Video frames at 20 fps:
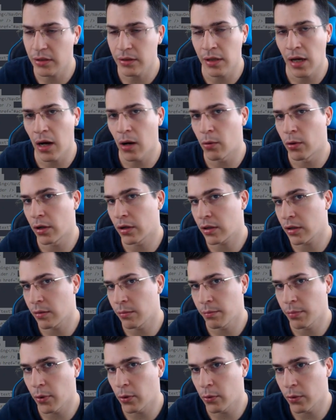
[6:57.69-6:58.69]
in our
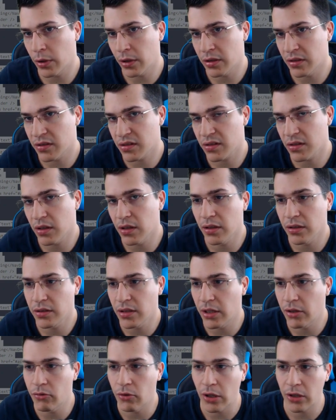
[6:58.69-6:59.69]
components uh,
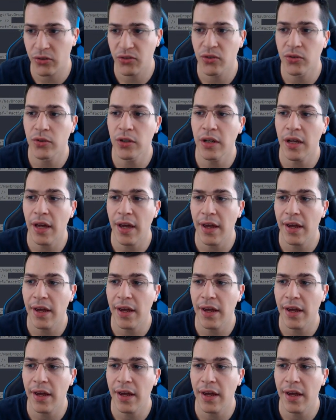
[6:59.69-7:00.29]
directory